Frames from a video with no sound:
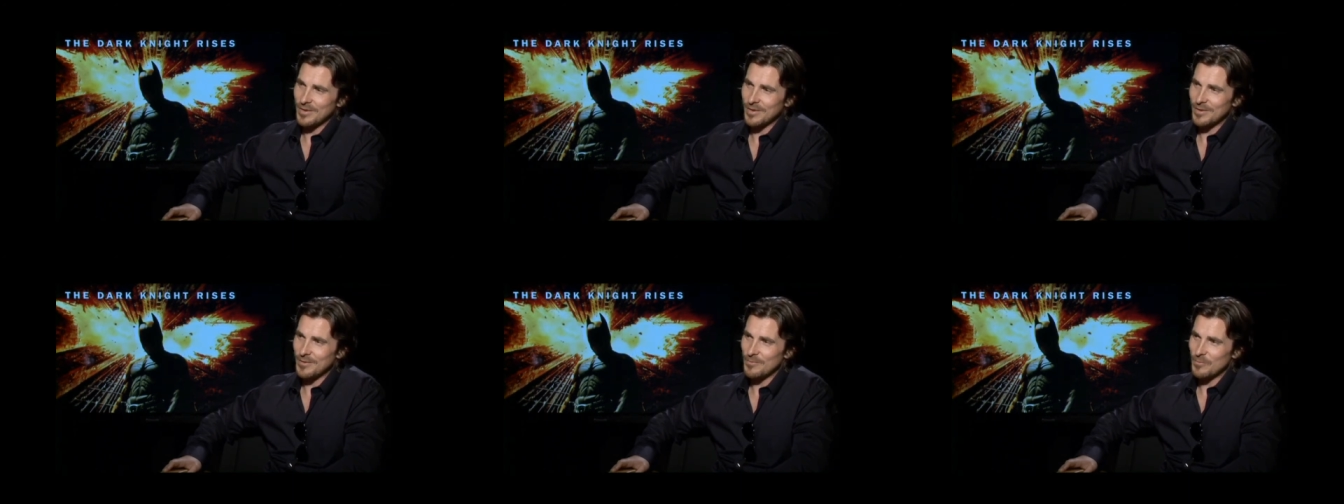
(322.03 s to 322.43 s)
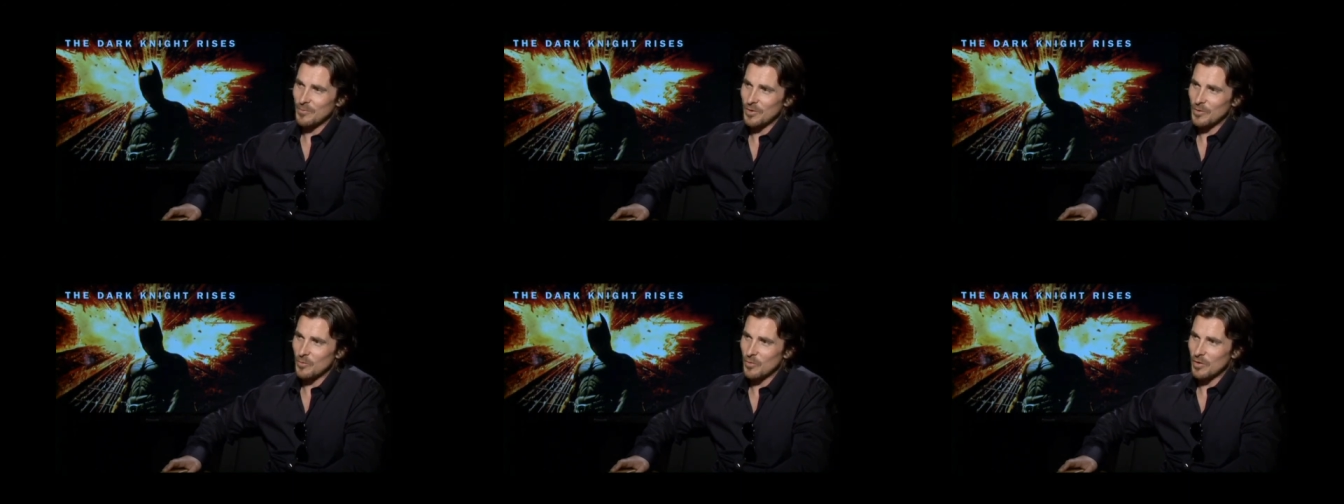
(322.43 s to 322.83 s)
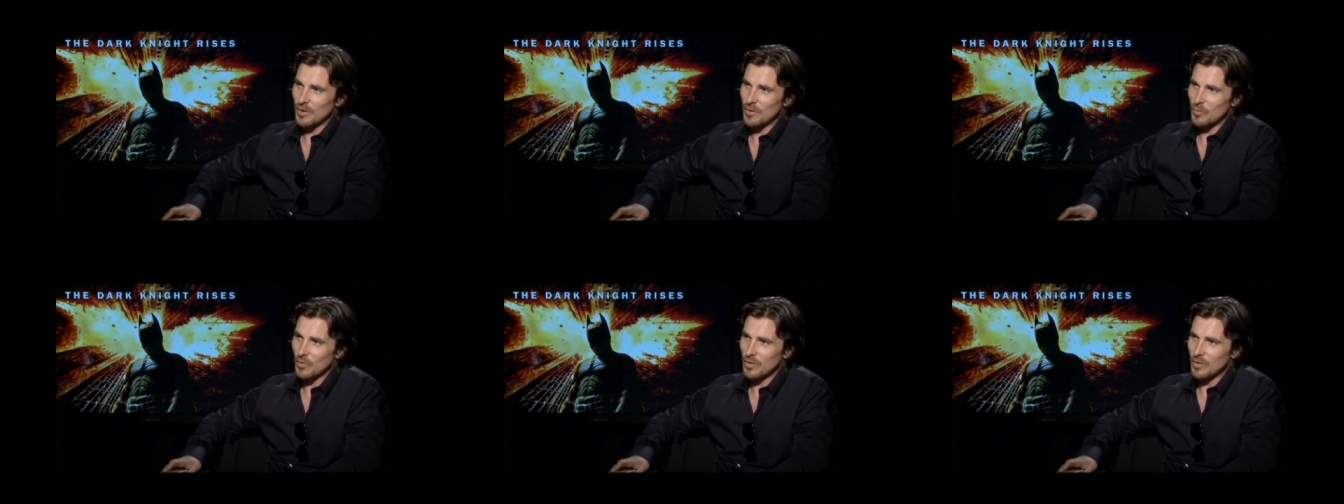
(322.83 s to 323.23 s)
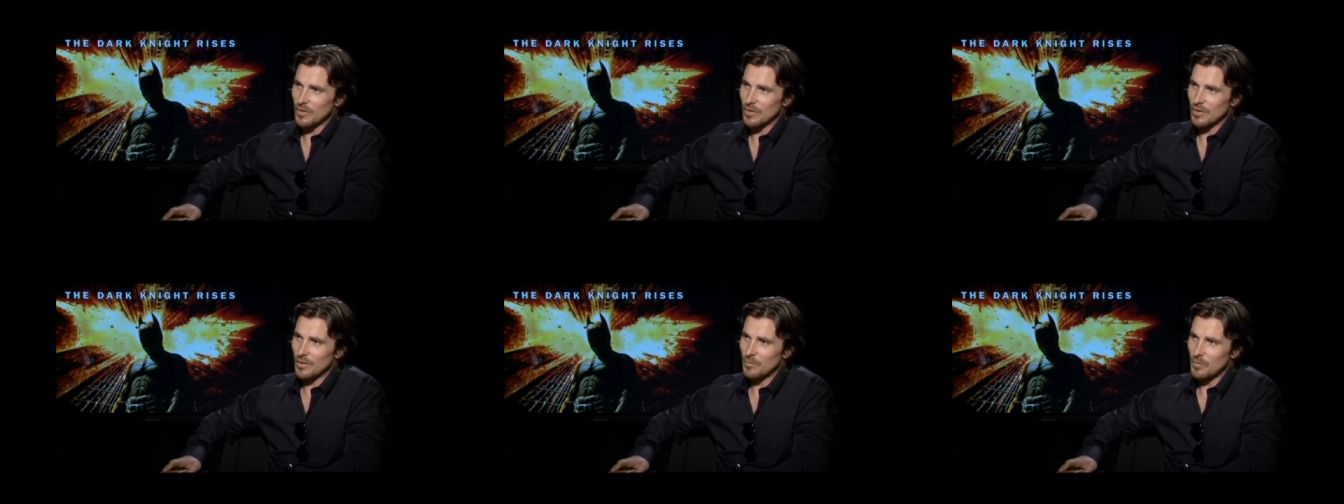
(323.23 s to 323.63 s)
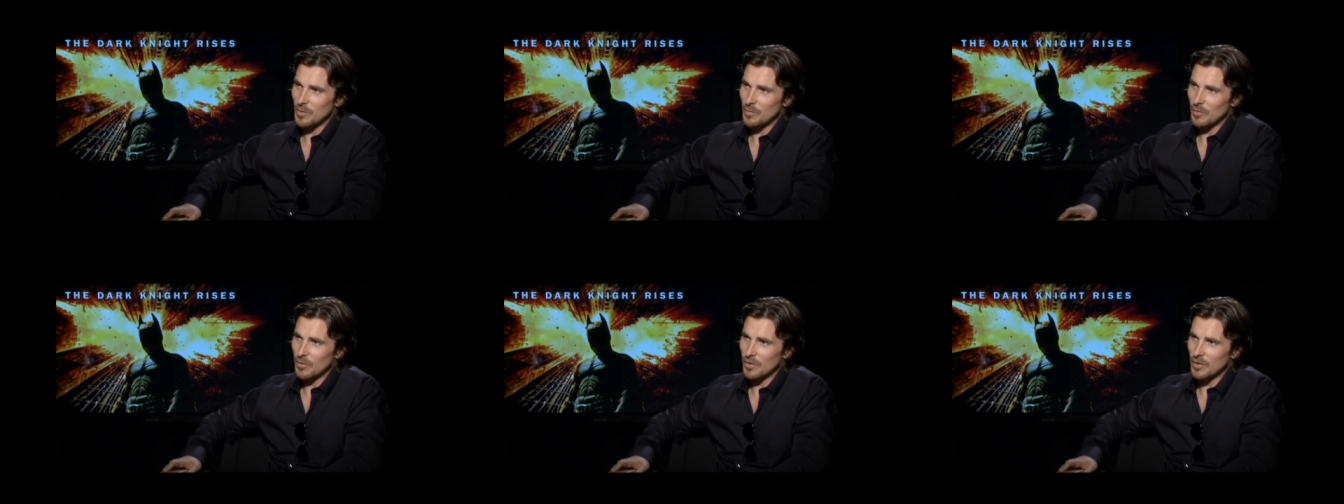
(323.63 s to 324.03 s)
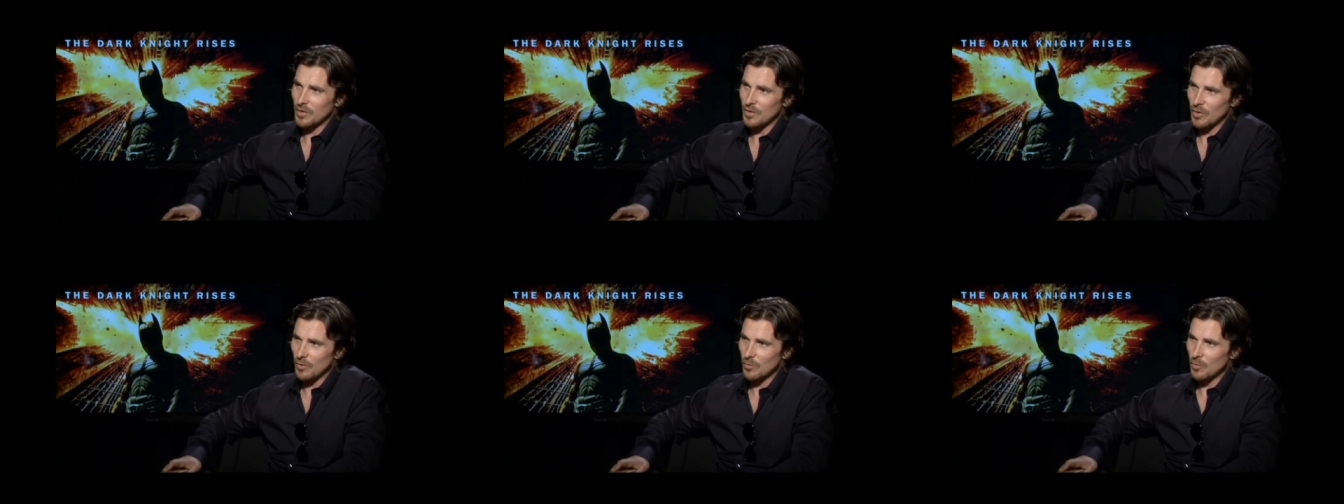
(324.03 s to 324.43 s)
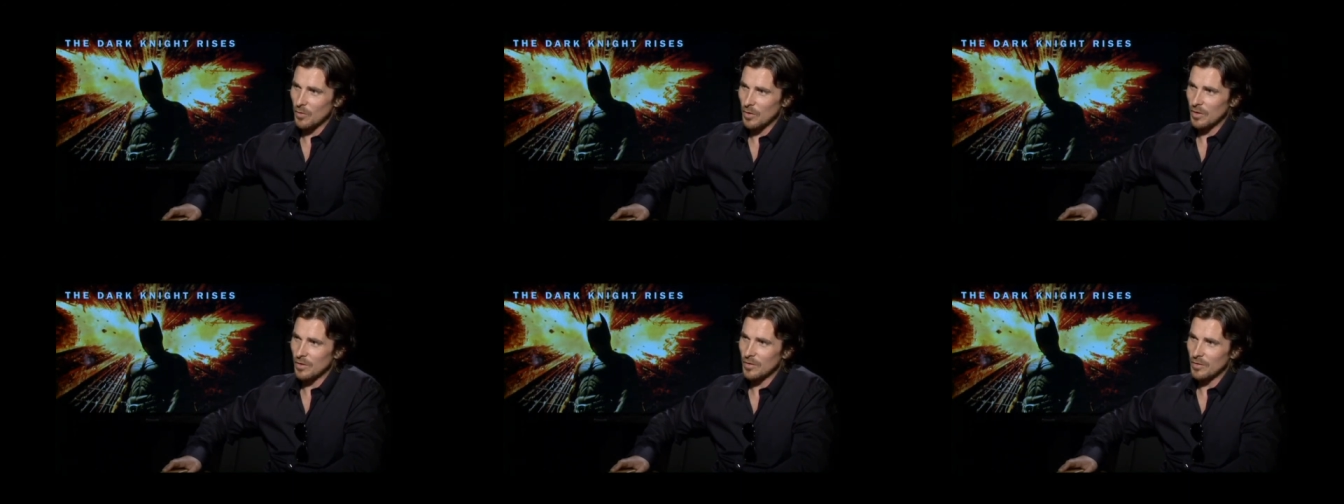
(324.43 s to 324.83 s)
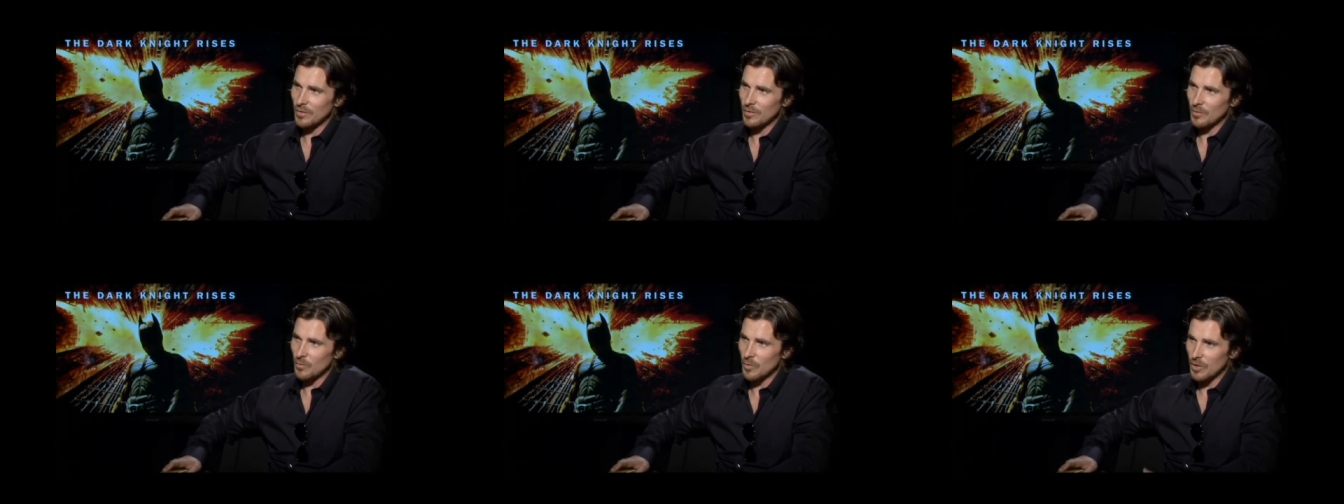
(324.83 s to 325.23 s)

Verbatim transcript: uh, when you're working with uh, people that you know well and uh,